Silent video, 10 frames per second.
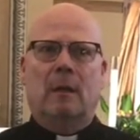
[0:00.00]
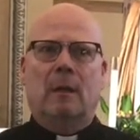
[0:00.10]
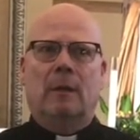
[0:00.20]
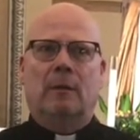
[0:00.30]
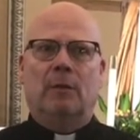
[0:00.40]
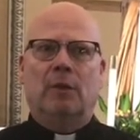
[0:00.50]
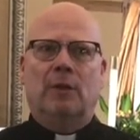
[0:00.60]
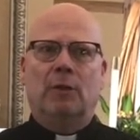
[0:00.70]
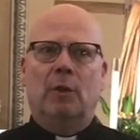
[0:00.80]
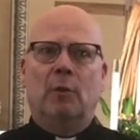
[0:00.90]
So
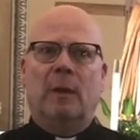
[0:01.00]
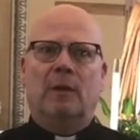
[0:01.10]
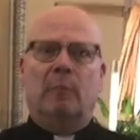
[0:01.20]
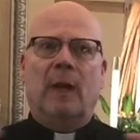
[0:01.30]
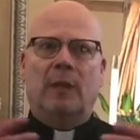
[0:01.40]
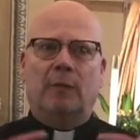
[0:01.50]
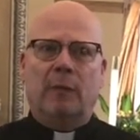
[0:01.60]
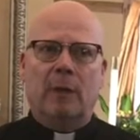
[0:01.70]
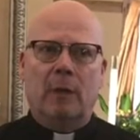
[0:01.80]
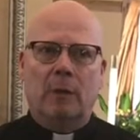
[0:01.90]
just do what's best for
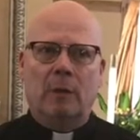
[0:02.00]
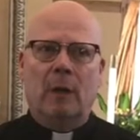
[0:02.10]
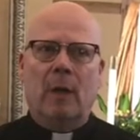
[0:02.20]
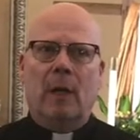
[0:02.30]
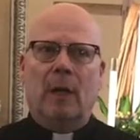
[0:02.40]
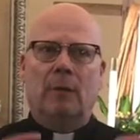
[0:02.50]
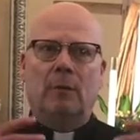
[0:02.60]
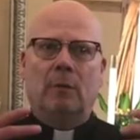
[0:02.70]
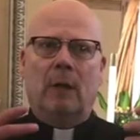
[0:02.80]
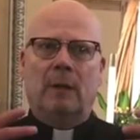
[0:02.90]
you and do
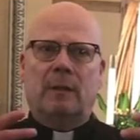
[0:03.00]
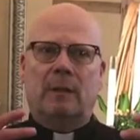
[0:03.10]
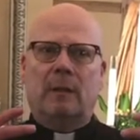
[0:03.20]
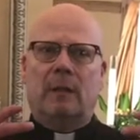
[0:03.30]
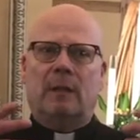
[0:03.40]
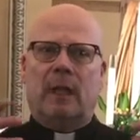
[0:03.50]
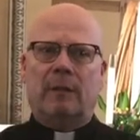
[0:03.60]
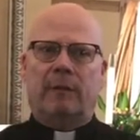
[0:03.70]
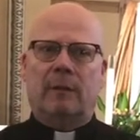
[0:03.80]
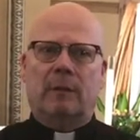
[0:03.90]
what's
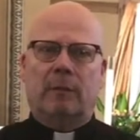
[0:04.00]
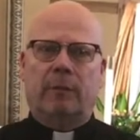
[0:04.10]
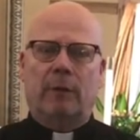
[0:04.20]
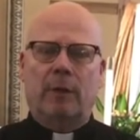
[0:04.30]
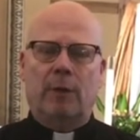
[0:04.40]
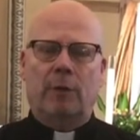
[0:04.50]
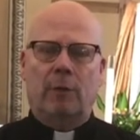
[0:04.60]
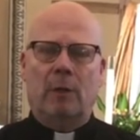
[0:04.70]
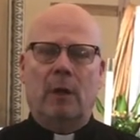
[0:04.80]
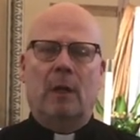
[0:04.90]
safest for you,
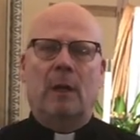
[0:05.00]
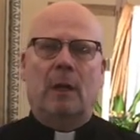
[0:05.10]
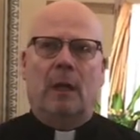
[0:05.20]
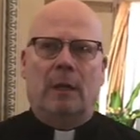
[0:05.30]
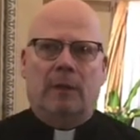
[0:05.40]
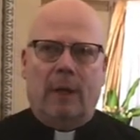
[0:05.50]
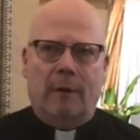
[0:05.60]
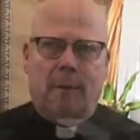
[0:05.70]
etc.